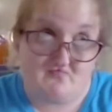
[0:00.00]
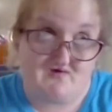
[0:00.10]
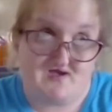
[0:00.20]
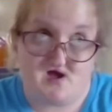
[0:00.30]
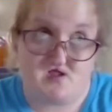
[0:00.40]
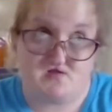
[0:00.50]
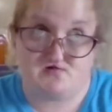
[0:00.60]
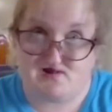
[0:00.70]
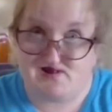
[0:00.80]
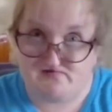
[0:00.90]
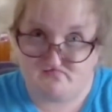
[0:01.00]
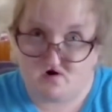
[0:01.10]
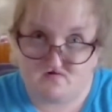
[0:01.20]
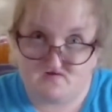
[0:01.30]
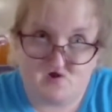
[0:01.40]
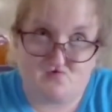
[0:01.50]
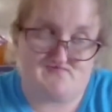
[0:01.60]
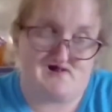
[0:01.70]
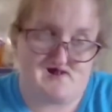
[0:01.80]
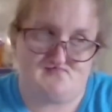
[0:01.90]
and involuntary
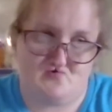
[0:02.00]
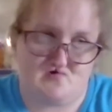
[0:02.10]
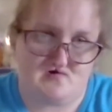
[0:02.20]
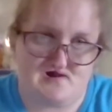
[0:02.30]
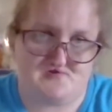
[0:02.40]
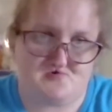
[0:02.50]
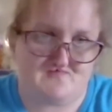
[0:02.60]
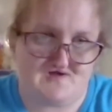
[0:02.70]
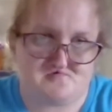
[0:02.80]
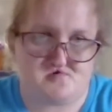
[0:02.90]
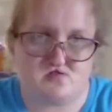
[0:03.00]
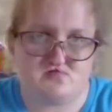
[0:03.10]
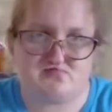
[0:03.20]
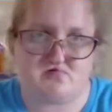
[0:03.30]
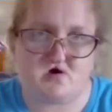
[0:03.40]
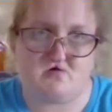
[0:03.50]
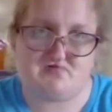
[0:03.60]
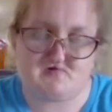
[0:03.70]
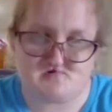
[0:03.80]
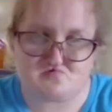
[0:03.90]
behavior interventions,
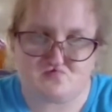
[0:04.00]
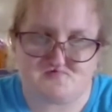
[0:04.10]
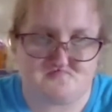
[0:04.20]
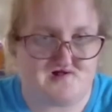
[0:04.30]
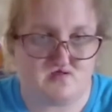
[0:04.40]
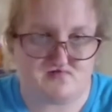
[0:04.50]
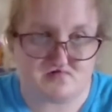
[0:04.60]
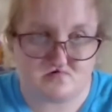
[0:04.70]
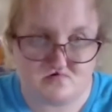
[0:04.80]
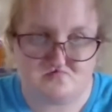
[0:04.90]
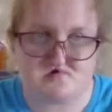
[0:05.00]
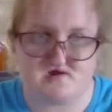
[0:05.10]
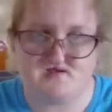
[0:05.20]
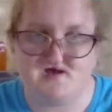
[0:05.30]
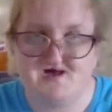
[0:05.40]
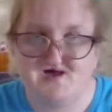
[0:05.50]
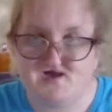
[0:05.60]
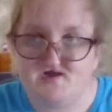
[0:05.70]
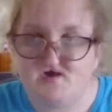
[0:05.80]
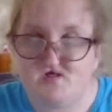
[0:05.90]
such as restraint and seclusion
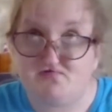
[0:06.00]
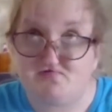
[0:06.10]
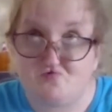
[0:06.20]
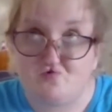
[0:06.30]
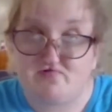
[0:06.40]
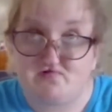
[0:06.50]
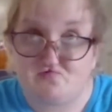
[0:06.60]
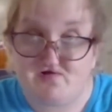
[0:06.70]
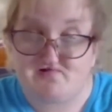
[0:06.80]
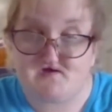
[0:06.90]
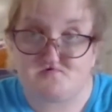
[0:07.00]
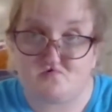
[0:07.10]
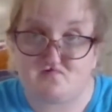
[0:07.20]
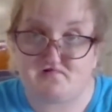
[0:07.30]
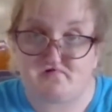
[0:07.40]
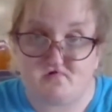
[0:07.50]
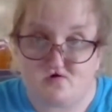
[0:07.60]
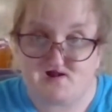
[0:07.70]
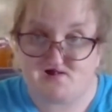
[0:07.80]
in schools and residential facilities.